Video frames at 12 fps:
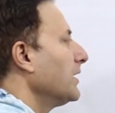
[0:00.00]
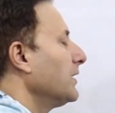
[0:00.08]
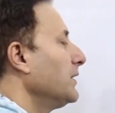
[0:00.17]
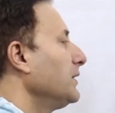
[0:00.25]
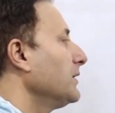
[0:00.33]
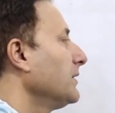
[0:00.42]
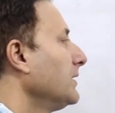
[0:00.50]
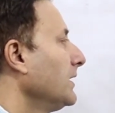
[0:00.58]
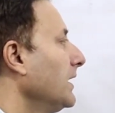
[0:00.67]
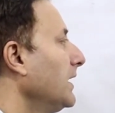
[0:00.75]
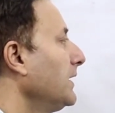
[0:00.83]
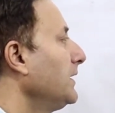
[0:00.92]
end.
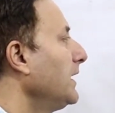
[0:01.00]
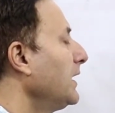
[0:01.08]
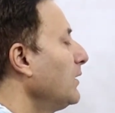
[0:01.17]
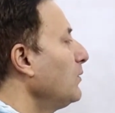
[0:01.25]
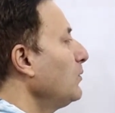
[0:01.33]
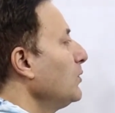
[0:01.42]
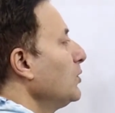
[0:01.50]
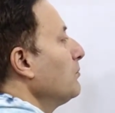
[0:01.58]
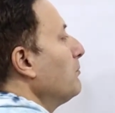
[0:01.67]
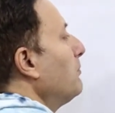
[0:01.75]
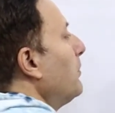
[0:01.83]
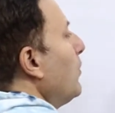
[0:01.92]
And now
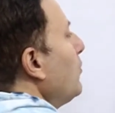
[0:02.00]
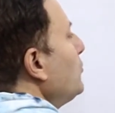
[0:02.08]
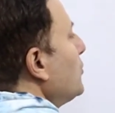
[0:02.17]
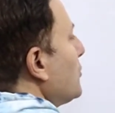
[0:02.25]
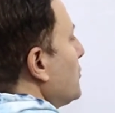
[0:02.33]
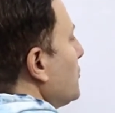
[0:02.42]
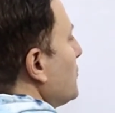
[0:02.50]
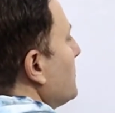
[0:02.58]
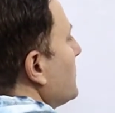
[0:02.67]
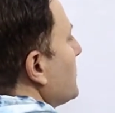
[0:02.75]
both the cubes,